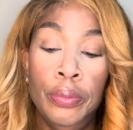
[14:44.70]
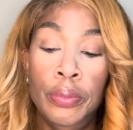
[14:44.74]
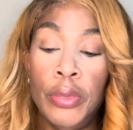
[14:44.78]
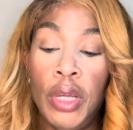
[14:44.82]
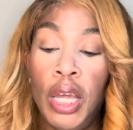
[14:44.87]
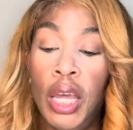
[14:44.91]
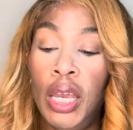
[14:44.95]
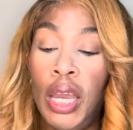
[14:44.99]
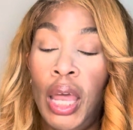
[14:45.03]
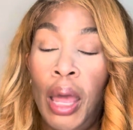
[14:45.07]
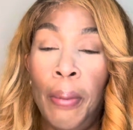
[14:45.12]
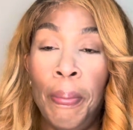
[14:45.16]

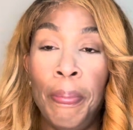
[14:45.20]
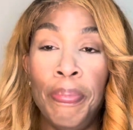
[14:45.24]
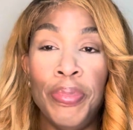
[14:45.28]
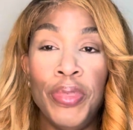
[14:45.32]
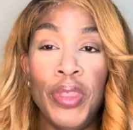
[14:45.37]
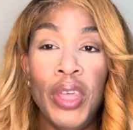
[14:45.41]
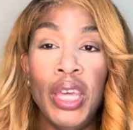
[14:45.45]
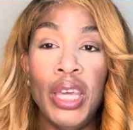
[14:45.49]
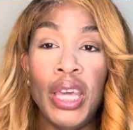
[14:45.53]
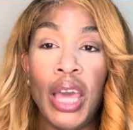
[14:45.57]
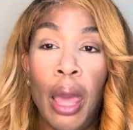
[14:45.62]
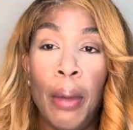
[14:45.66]
And I
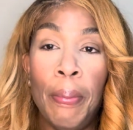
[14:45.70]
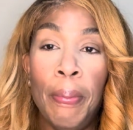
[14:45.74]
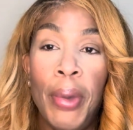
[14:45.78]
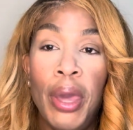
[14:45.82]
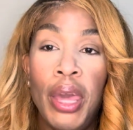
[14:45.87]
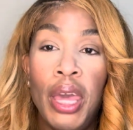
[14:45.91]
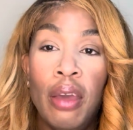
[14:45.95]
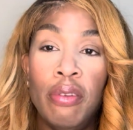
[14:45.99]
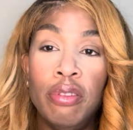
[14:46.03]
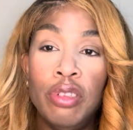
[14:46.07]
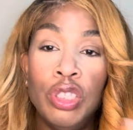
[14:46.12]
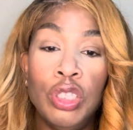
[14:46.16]
think I
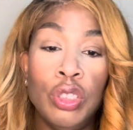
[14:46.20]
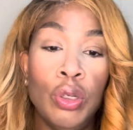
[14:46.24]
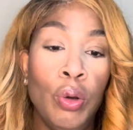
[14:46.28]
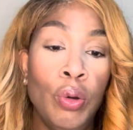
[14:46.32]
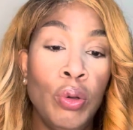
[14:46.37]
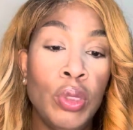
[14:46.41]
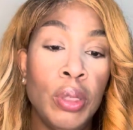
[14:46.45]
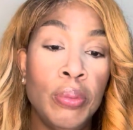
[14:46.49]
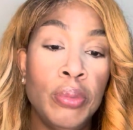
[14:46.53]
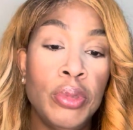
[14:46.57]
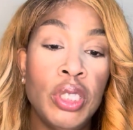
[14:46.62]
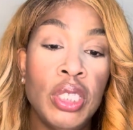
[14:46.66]
may have
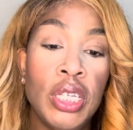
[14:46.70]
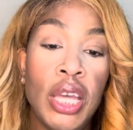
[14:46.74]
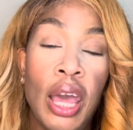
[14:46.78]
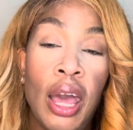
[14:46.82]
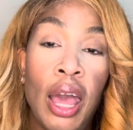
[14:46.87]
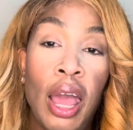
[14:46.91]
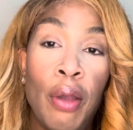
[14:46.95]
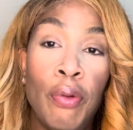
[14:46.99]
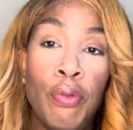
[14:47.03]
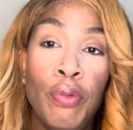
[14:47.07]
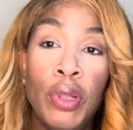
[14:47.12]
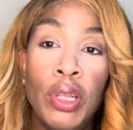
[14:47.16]
showed them to y'all.
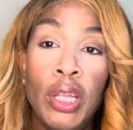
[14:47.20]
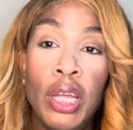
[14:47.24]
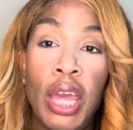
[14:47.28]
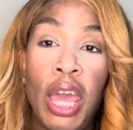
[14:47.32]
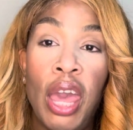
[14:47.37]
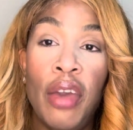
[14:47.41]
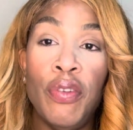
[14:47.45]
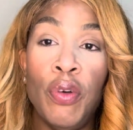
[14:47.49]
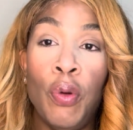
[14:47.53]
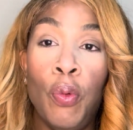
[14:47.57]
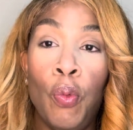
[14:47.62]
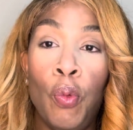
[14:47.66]
I really
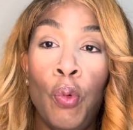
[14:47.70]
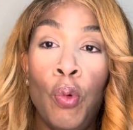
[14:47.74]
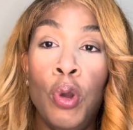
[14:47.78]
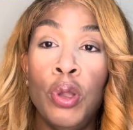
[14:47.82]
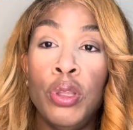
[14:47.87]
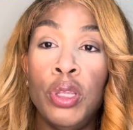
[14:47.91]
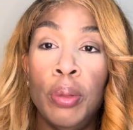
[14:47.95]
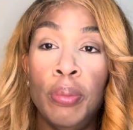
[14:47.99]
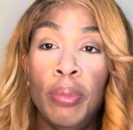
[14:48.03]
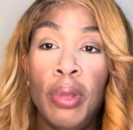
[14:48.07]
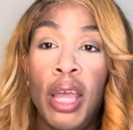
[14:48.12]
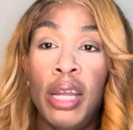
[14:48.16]
haven't worn
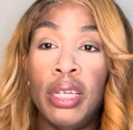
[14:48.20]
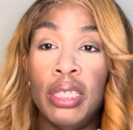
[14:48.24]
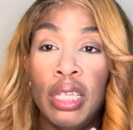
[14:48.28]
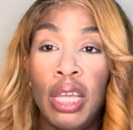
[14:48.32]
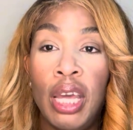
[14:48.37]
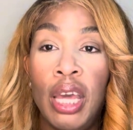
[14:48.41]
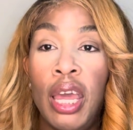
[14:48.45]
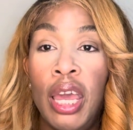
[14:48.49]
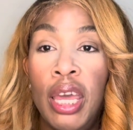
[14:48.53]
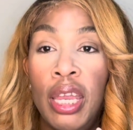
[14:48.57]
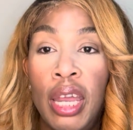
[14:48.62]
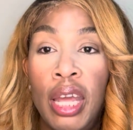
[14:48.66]
them like
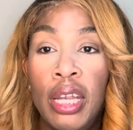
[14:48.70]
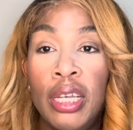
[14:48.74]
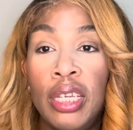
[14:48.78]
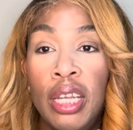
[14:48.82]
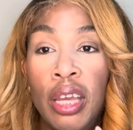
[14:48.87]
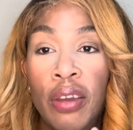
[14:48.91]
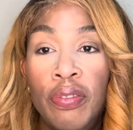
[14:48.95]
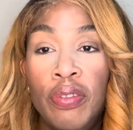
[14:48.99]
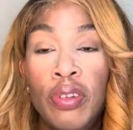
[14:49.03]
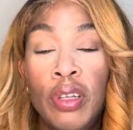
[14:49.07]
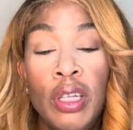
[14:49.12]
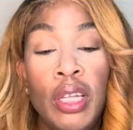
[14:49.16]
that. And I
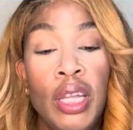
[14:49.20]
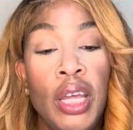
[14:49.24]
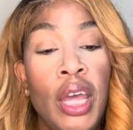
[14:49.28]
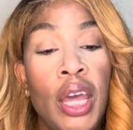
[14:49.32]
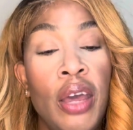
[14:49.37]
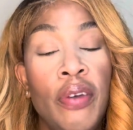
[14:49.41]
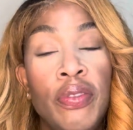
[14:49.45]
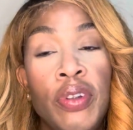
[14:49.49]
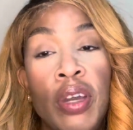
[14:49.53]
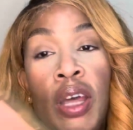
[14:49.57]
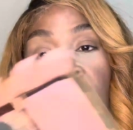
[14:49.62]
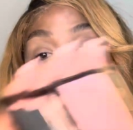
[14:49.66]
definitely
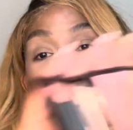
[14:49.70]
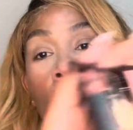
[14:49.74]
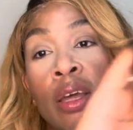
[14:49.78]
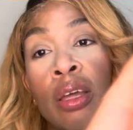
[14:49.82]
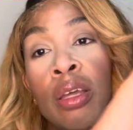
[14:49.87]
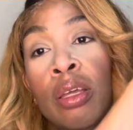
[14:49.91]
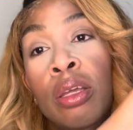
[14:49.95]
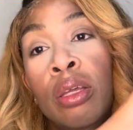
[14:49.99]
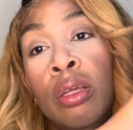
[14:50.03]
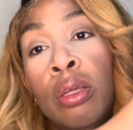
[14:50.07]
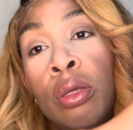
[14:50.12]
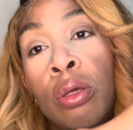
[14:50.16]
have not
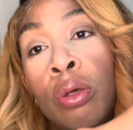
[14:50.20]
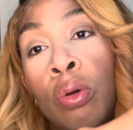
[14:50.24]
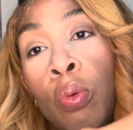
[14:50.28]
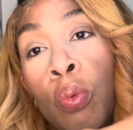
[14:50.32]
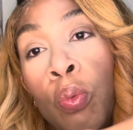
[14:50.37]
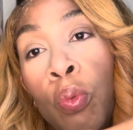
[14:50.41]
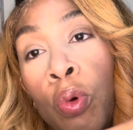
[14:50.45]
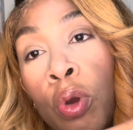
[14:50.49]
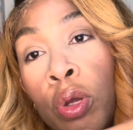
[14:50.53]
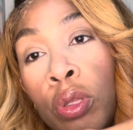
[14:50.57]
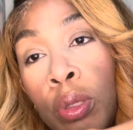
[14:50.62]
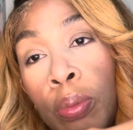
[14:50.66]

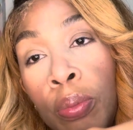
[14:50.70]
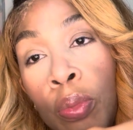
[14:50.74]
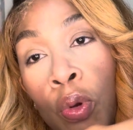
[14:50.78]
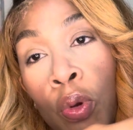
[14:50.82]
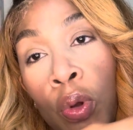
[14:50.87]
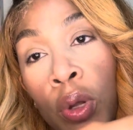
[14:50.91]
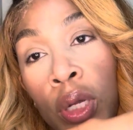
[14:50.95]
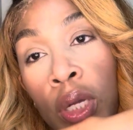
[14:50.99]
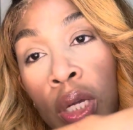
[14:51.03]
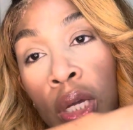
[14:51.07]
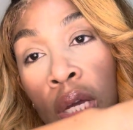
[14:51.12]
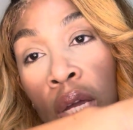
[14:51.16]
worn them
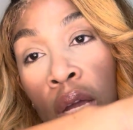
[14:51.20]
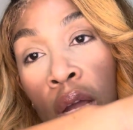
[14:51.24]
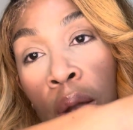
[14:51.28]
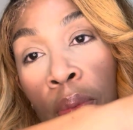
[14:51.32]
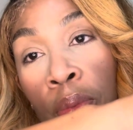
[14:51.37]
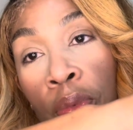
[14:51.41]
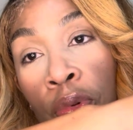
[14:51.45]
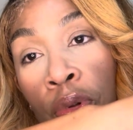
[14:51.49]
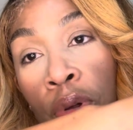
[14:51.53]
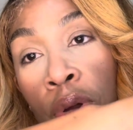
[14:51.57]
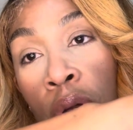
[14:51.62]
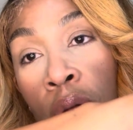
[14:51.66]
on
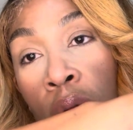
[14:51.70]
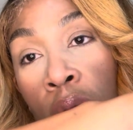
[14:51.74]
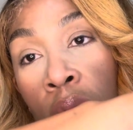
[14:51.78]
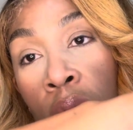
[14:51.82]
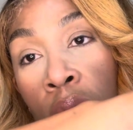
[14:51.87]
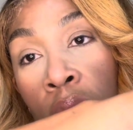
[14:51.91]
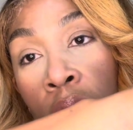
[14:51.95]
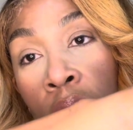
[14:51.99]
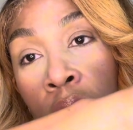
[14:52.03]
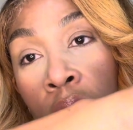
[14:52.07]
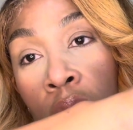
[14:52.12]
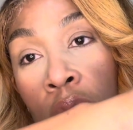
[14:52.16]
camera.
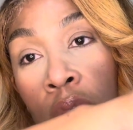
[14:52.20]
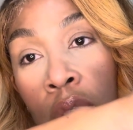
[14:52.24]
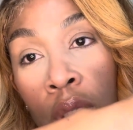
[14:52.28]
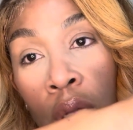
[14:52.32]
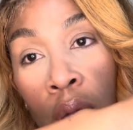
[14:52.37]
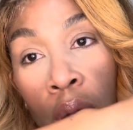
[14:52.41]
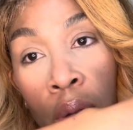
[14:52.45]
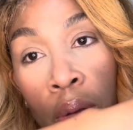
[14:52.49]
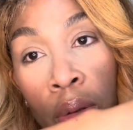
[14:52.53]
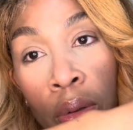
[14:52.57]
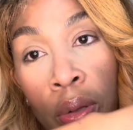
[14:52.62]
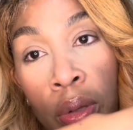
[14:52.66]

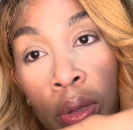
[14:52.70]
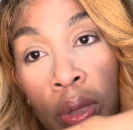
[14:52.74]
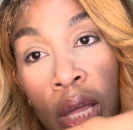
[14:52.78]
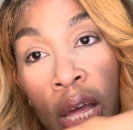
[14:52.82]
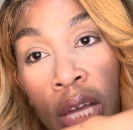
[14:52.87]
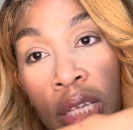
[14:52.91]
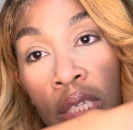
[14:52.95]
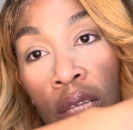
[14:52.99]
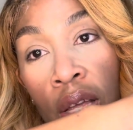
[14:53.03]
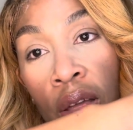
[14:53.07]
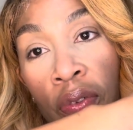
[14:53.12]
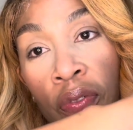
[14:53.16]
So
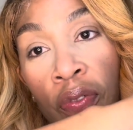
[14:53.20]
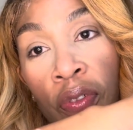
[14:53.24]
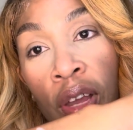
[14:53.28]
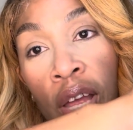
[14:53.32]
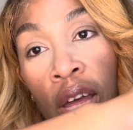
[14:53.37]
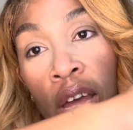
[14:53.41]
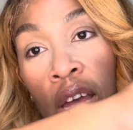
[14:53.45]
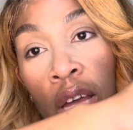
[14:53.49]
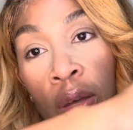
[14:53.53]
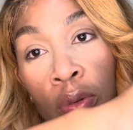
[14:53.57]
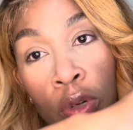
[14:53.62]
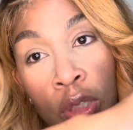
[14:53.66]
that's
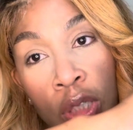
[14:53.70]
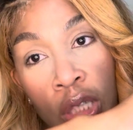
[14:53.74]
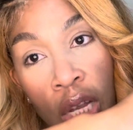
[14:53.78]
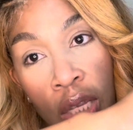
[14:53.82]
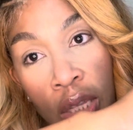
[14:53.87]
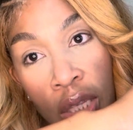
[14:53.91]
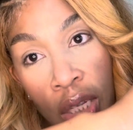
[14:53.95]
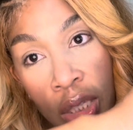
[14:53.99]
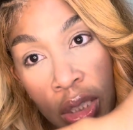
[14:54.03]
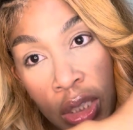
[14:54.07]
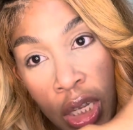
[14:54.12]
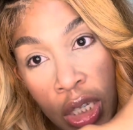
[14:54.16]
Aflame, which I
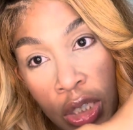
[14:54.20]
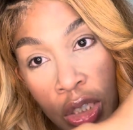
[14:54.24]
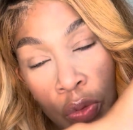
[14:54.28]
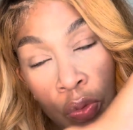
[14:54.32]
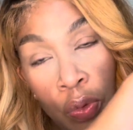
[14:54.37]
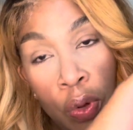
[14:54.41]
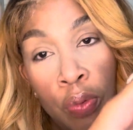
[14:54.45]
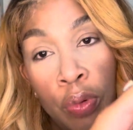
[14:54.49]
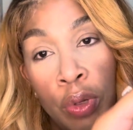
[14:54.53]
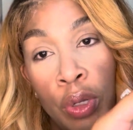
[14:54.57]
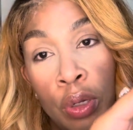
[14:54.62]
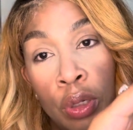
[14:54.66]
think that's the
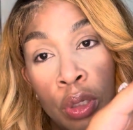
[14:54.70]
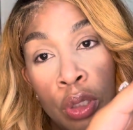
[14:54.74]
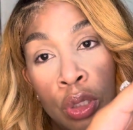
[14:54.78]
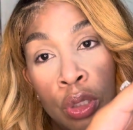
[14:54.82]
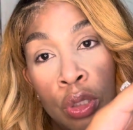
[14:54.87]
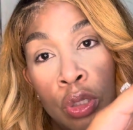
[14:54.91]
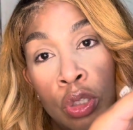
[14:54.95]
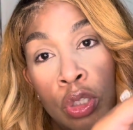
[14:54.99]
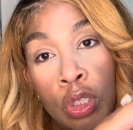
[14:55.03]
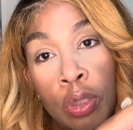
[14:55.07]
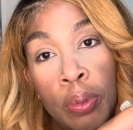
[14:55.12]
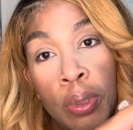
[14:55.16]
one we're going to
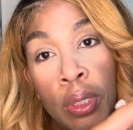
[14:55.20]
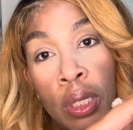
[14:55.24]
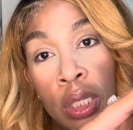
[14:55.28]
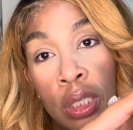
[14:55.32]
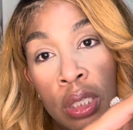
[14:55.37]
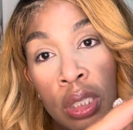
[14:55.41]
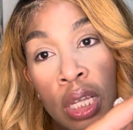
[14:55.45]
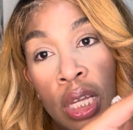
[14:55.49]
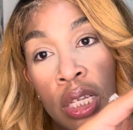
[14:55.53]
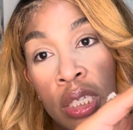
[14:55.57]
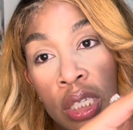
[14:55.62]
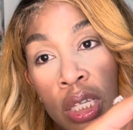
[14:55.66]
use because
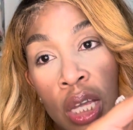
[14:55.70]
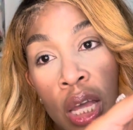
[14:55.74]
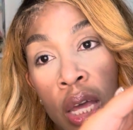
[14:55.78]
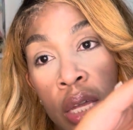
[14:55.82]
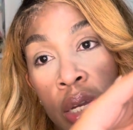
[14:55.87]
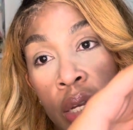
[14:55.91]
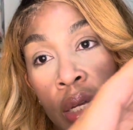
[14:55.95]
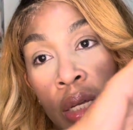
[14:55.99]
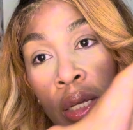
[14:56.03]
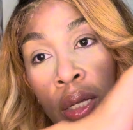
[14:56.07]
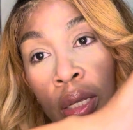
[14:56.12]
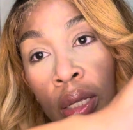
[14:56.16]
that's kind of